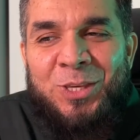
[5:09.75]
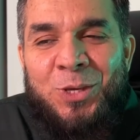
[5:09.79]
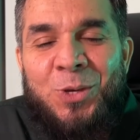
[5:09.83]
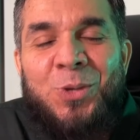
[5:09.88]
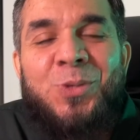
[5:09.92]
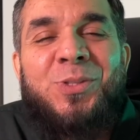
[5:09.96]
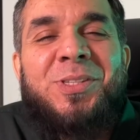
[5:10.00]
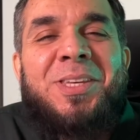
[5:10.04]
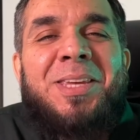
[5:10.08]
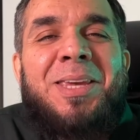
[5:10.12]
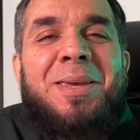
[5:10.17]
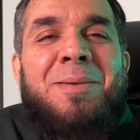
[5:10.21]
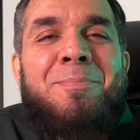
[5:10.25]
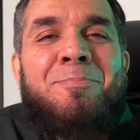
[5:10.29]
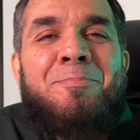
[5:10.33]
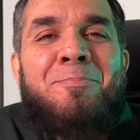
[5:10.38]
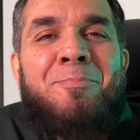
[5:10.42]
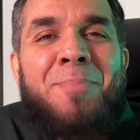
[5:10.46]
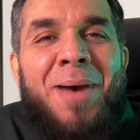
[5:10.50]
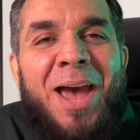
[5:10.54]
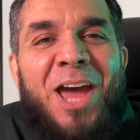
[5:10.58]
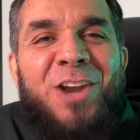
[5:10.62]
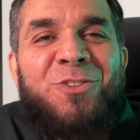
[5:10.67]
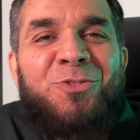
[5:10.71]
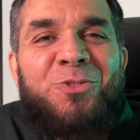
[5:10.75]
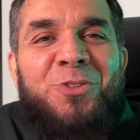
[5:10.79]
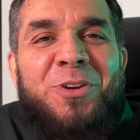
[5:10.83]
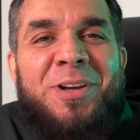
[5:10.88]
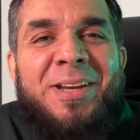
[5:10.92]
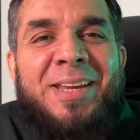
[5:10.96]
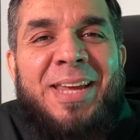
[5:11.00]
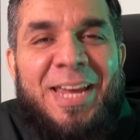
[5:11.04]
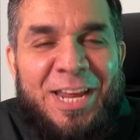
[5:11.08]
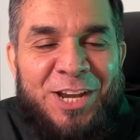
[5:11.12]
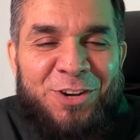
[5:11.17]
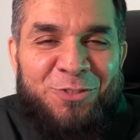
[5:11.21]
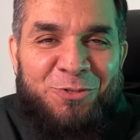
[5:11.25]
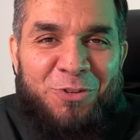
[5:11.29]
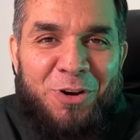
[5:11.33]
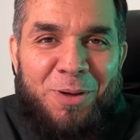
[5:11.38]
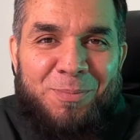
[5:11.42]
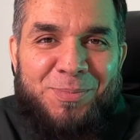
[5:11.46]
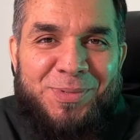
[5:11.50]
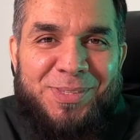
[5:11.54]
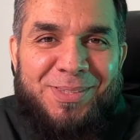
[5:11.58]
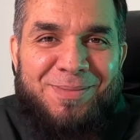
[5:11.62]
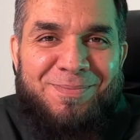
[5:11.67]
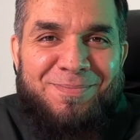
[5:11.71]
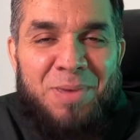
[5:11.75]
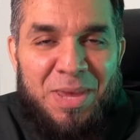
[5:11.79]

using pattern interrupts.